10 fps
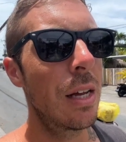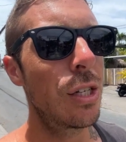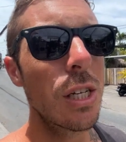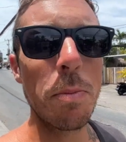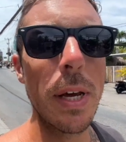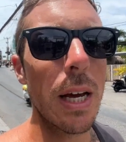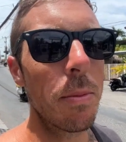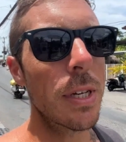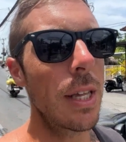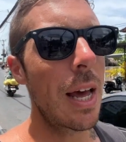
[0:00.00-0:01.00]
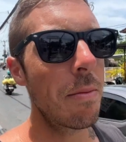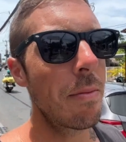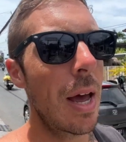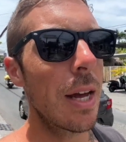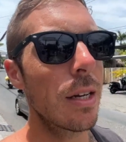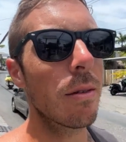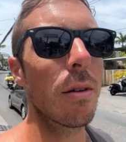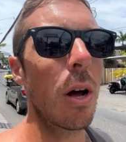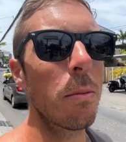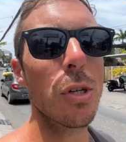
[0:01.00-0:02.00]
Just speak up to them, and
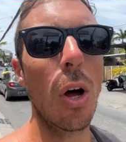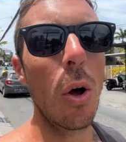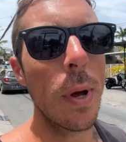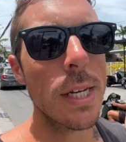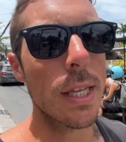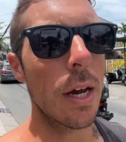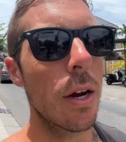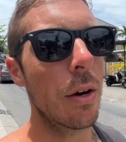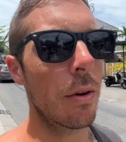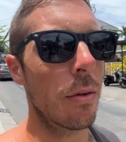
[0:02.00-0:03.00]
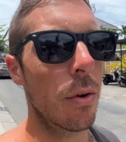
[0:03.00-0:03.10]
almost always they're